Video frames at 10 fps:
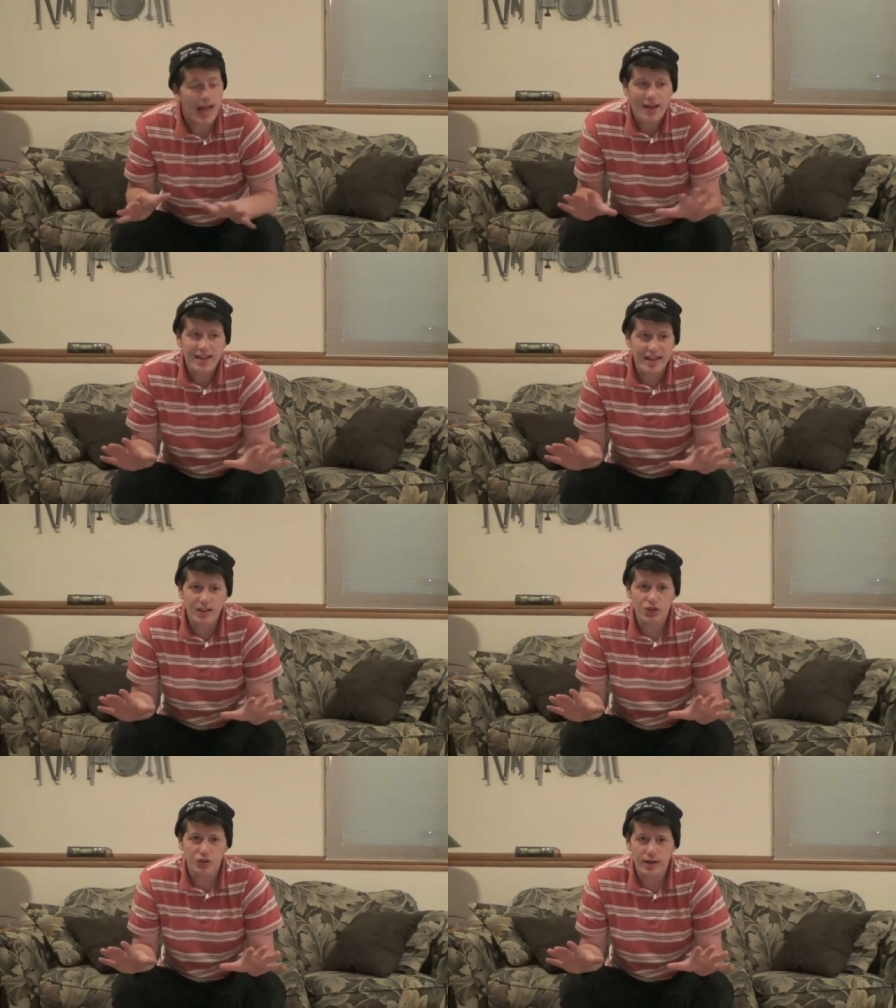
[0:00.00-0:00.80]
In the
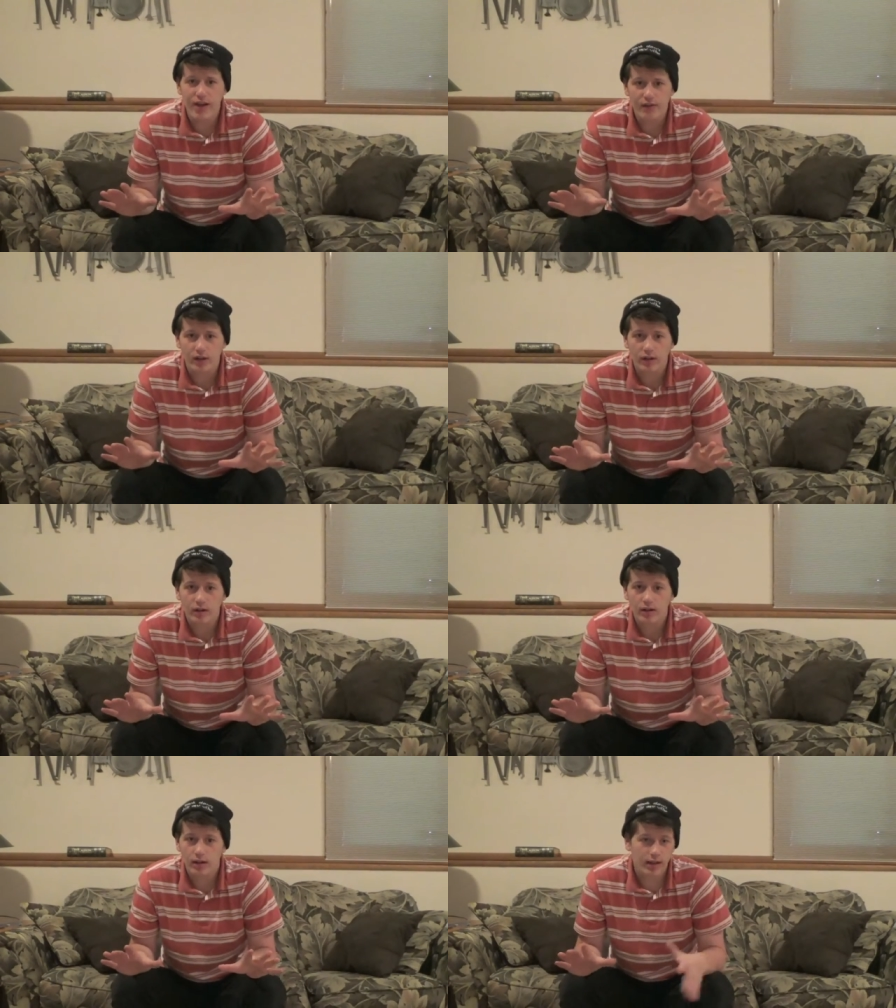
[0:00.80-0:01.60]
history of ever.
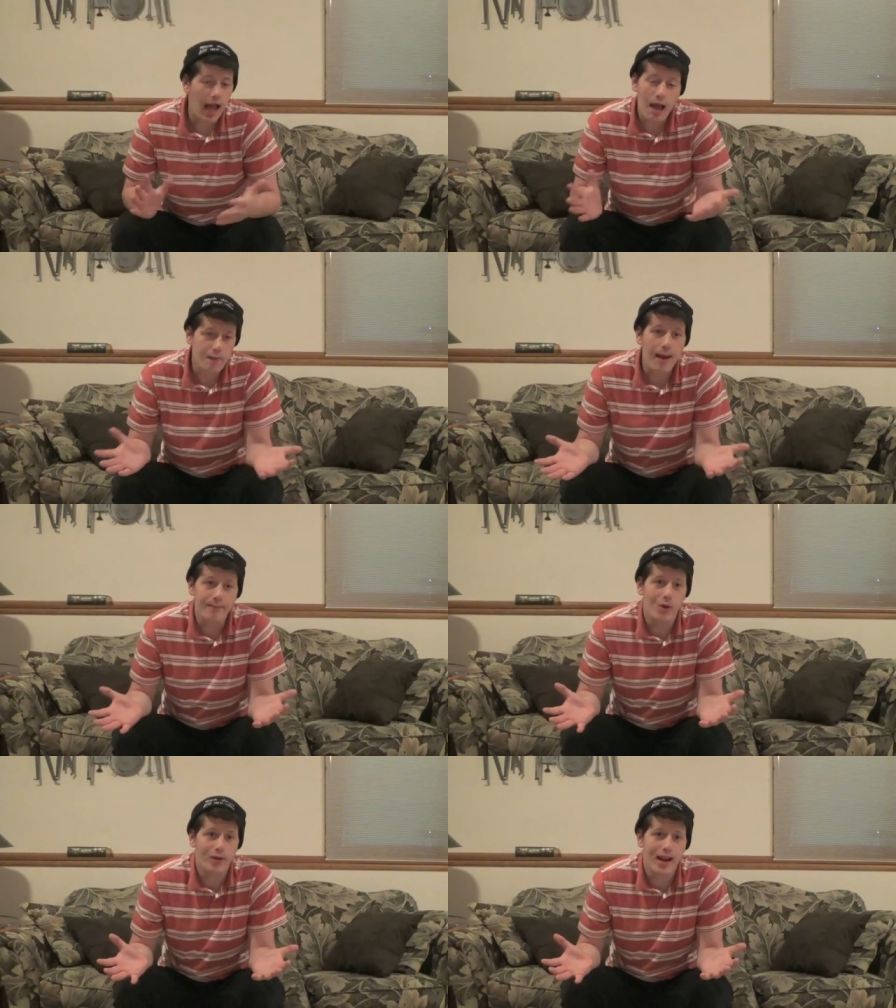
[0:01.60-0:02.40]

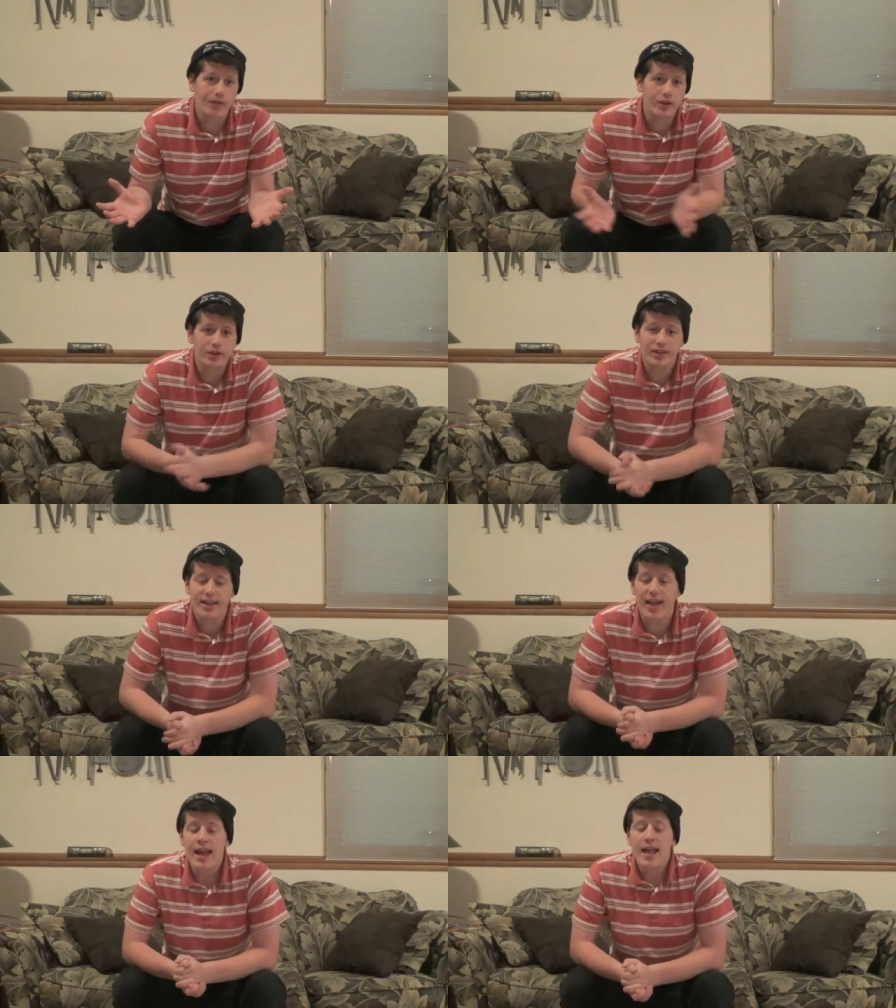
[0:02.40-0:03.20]
I'm going out there to say
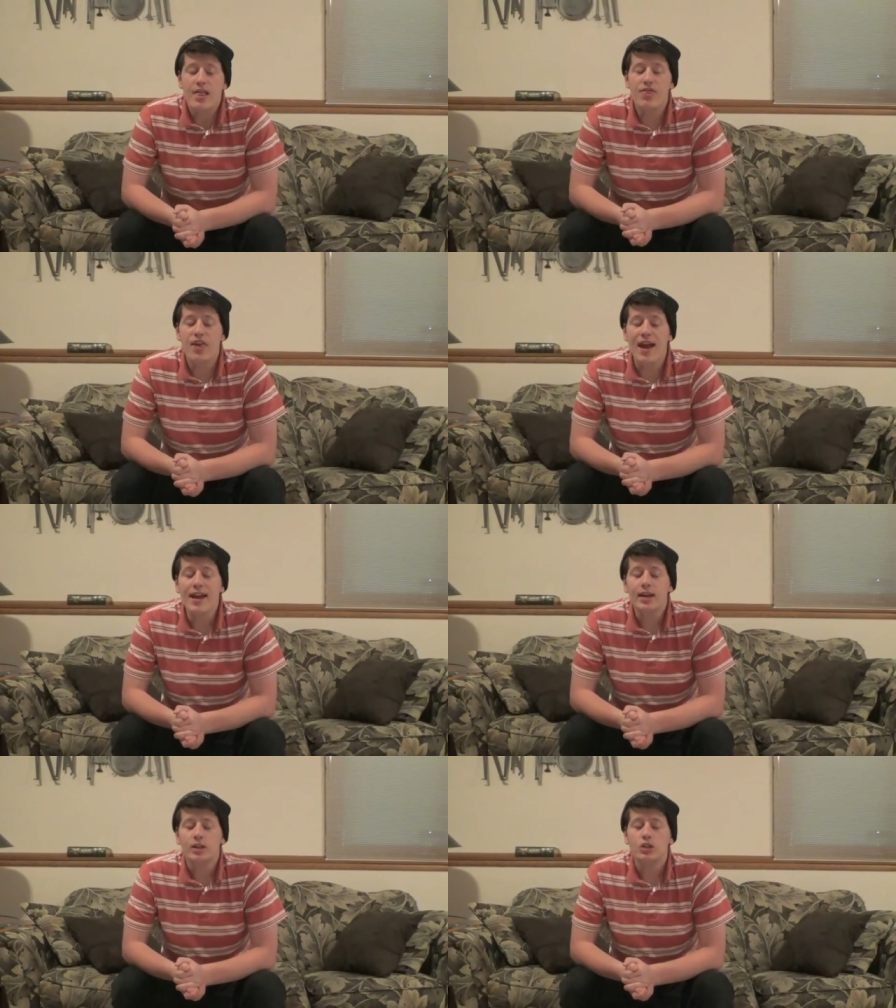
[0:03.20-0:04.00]
that.
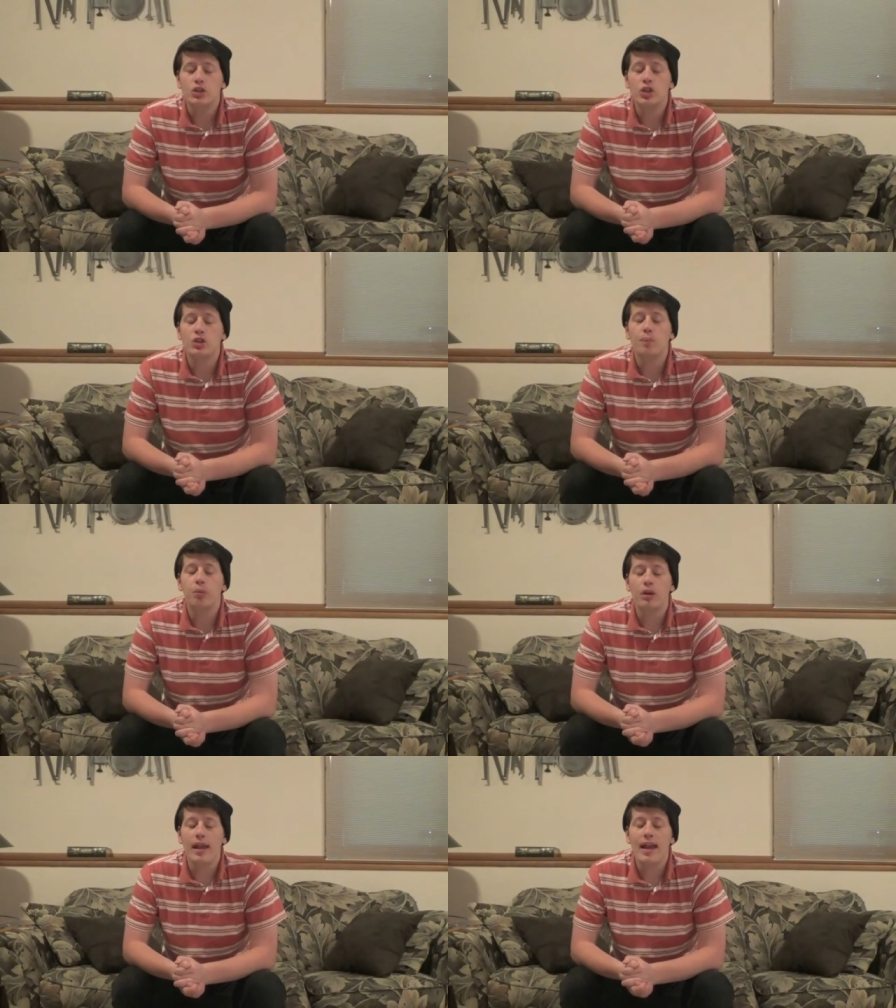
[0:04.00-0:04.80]
They just
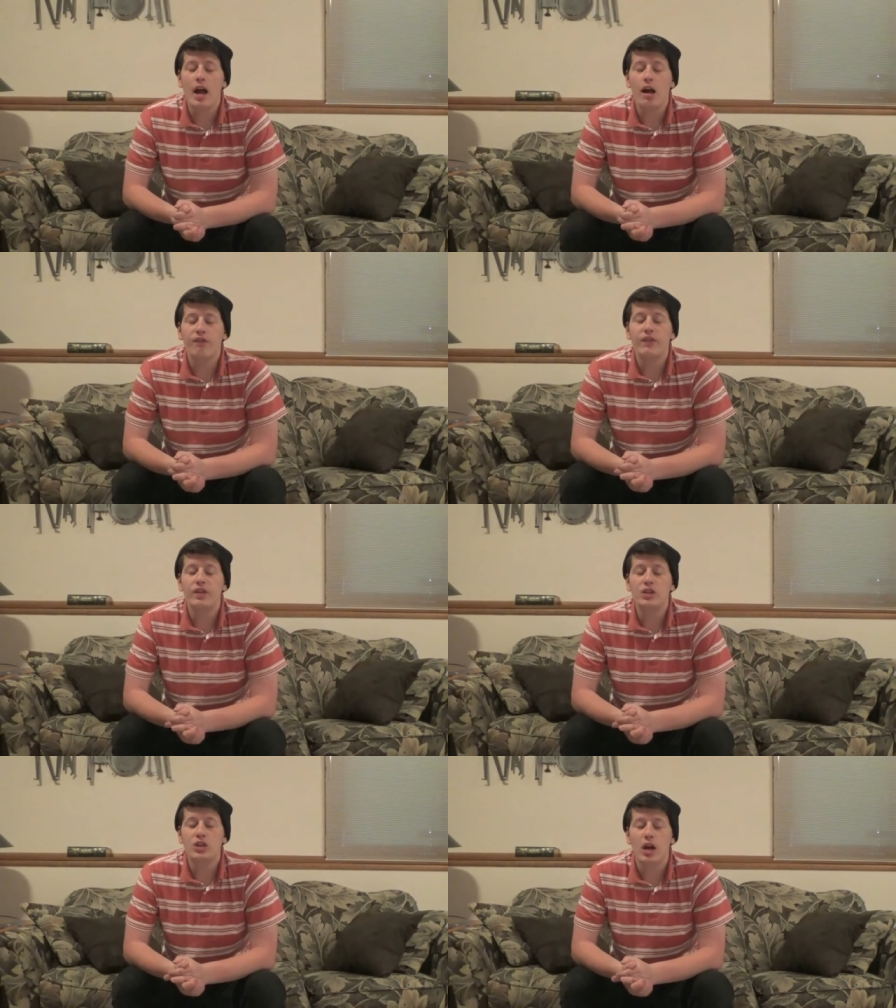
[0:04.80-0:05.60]
play off of
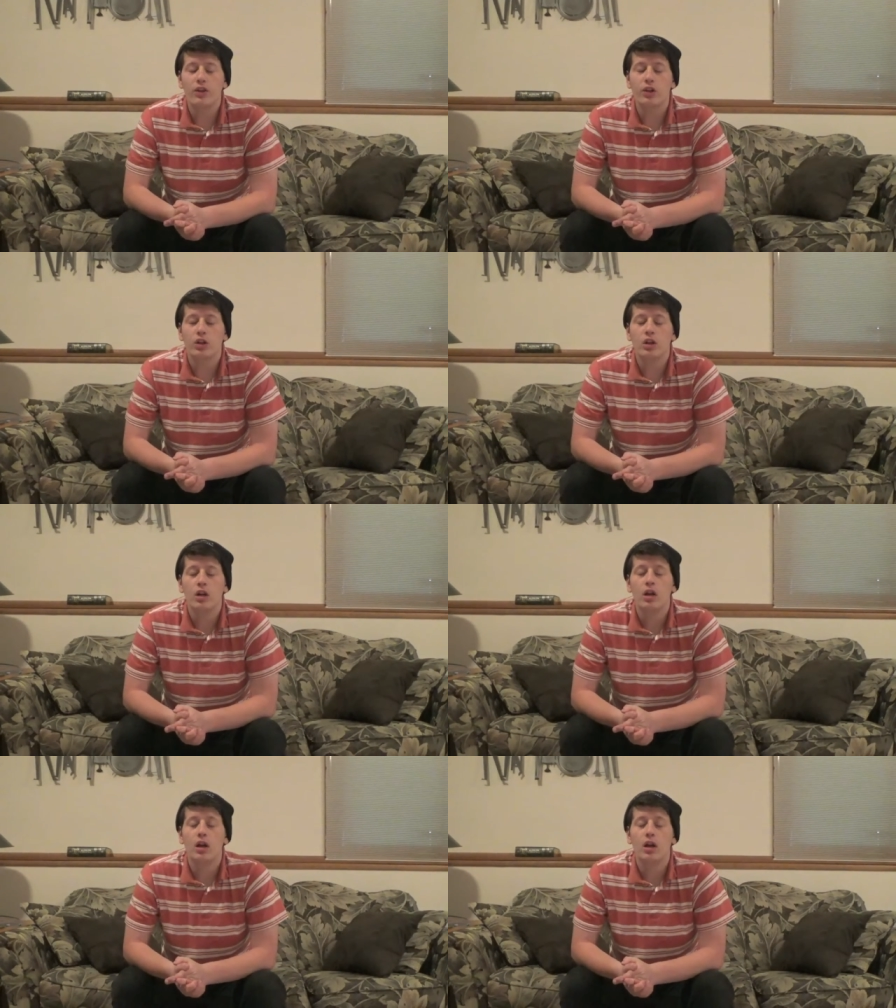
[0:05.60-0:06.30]
each other